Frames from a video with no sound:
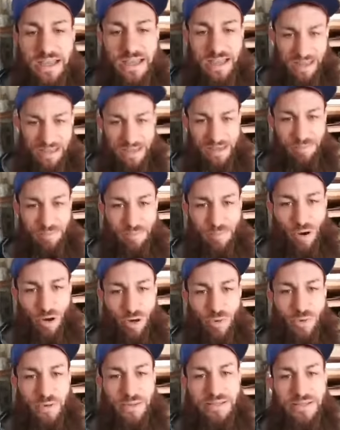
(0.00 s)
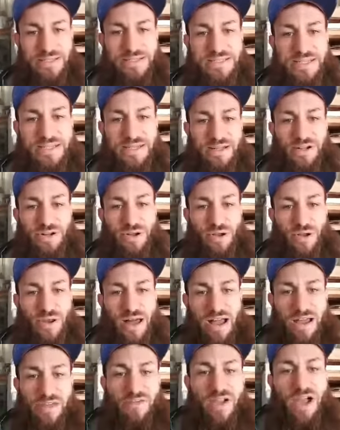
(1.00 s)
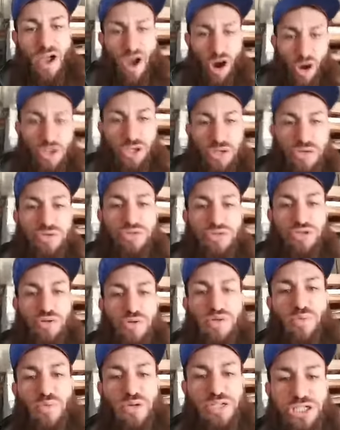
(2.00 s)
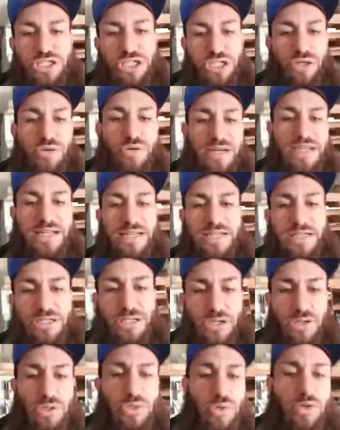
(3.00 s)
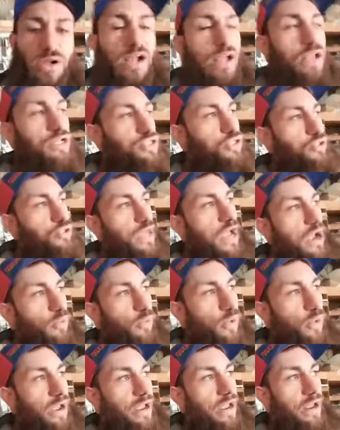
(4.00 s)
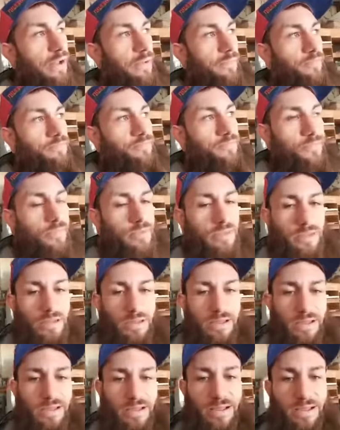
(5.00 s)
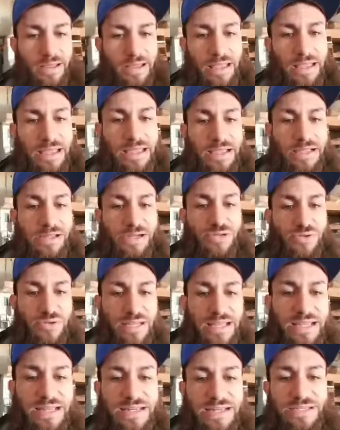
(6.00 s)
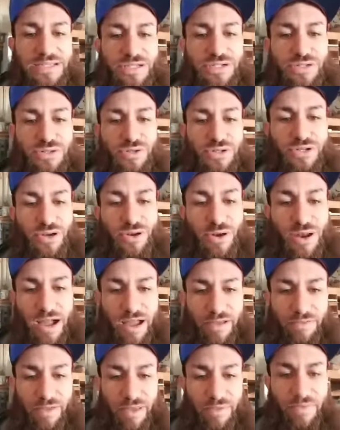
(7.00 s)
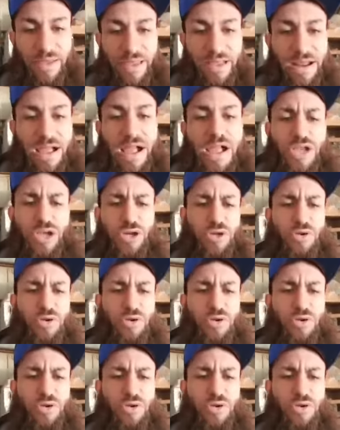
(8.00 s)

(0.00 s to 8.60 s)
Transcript: in murdering the sin in your life? Are you doing what you need to do so that way He could do what He needs to do in your life? Amen. You know